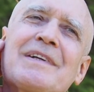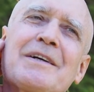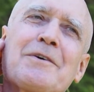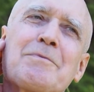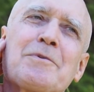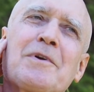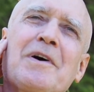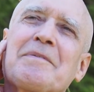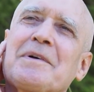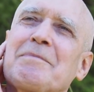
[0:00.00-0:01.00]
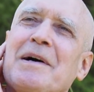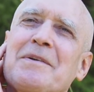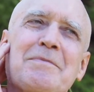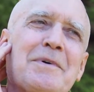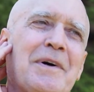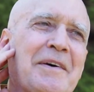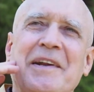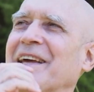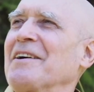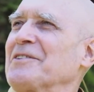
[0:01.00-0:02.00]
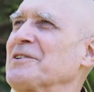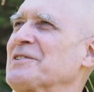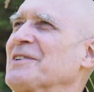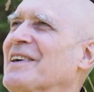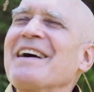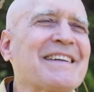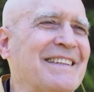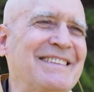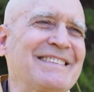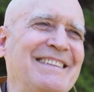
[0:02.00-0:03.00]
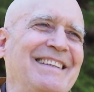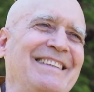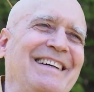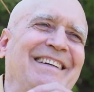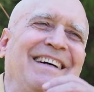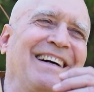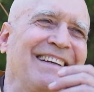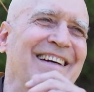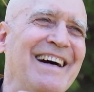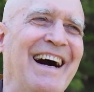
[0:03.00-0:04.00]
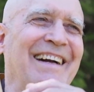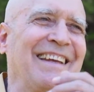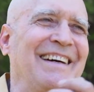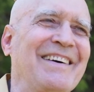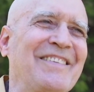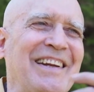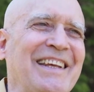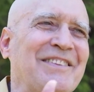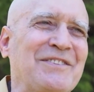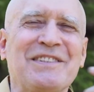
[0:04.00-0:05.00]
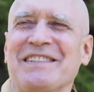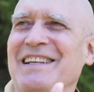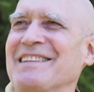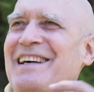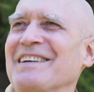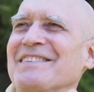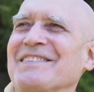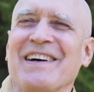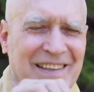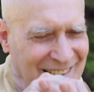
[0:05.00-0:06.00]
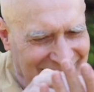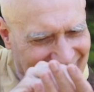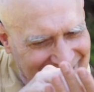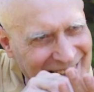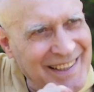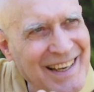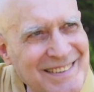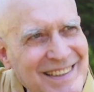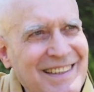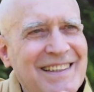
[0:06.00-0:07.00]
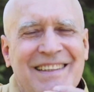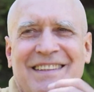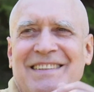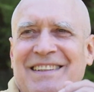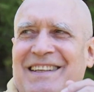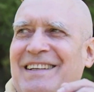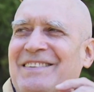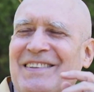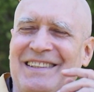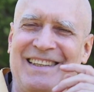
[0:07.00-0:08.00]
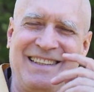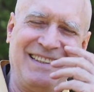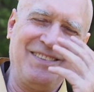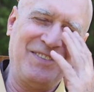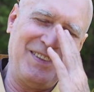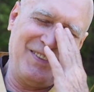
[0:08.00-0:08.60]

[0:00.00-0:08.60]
I go to the Buddha hall, I'm going to bow to the Buddha. Well, I'm going to count those two. Because I don't want to get through this 10,000, so I'm going to count. If you